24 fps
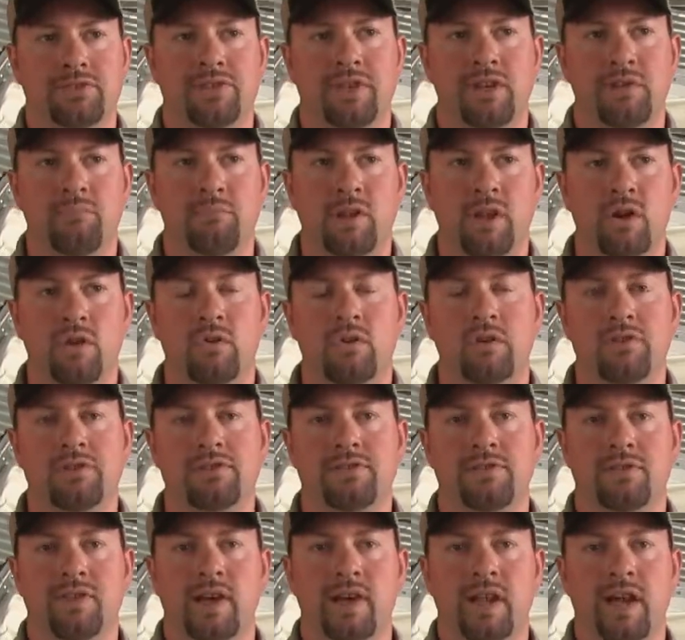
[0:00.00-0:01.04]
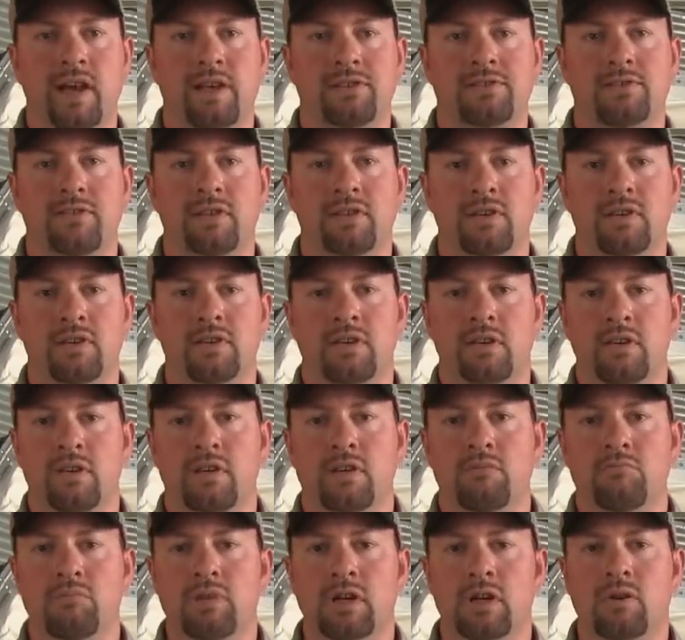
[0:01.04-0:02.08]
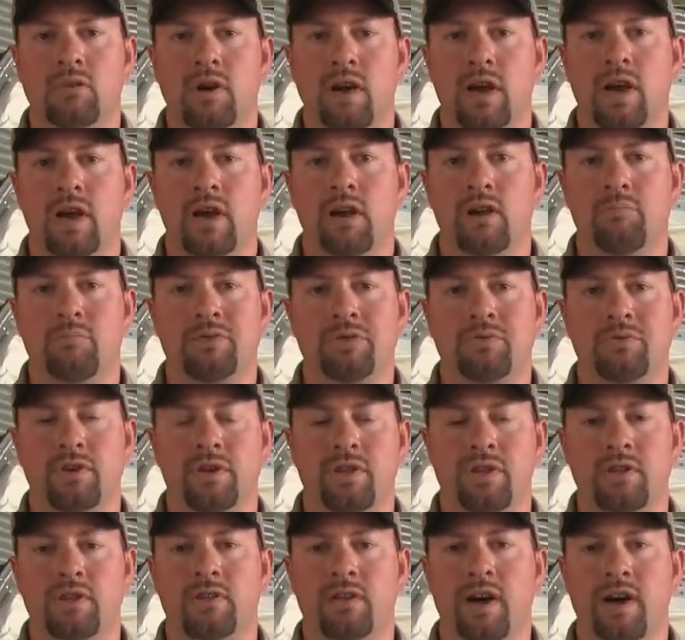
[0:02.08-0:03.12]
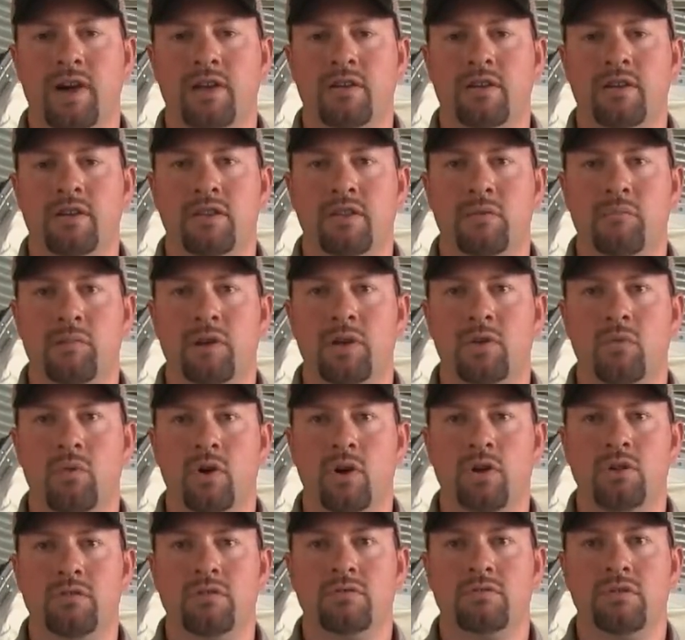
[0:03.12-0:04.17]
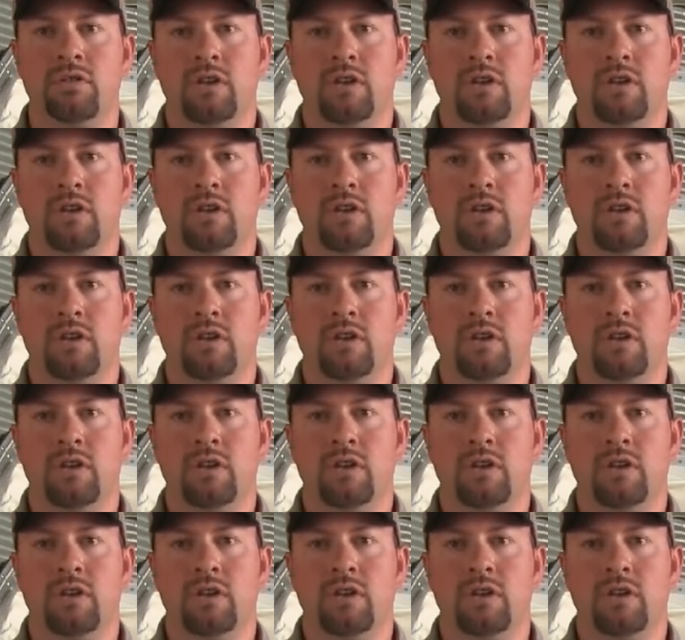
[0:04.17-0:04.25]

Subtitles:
set of blowers that actually blow air between the liner and the bin wall,